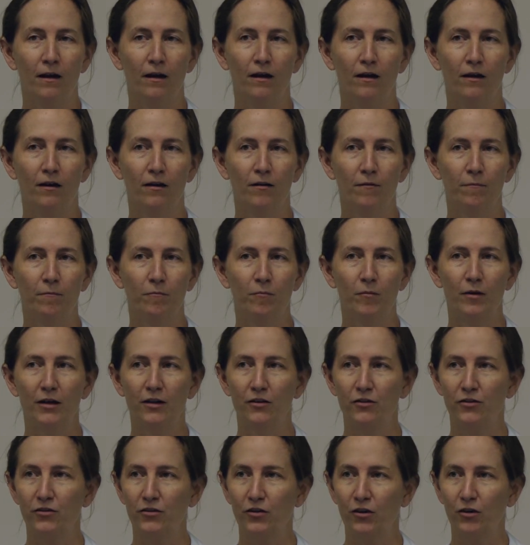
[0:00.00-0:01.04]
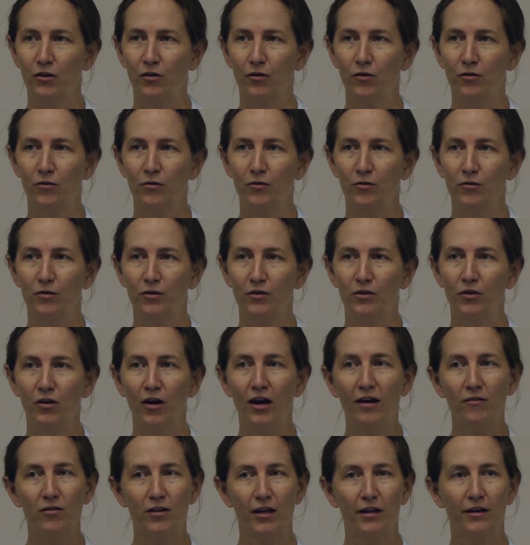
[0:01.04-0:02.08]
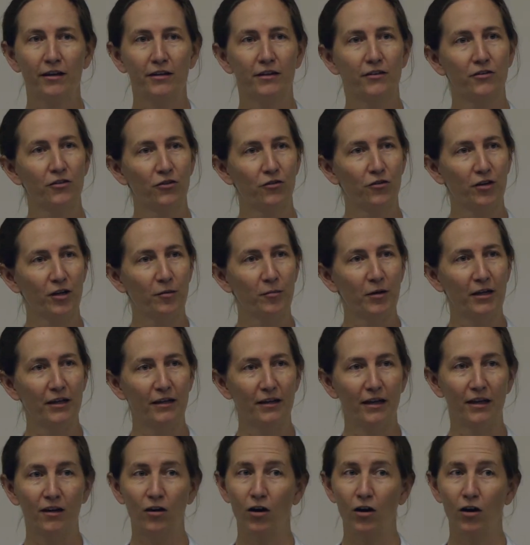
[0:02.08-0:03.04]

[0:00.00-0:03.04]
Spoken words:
And so you'll have a lot of disagreement,